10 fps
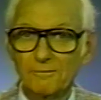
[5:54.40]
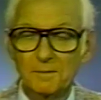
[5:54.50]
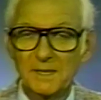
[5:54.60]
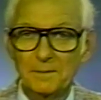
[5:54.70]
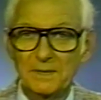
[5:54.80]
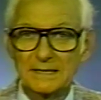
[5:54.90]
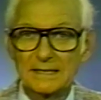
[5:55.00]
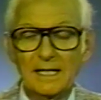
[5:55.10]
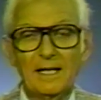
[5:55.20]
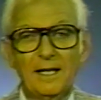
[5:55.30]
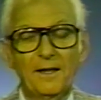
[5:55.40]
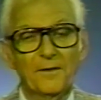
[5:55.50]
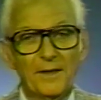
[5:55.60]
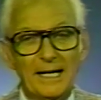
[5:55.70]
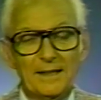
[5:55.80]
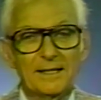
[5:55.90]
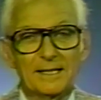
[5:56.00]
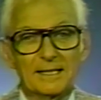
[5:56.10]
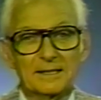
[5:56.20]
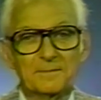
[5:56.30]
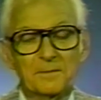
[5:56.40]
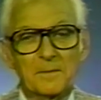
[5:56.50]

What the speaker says: it may be, that then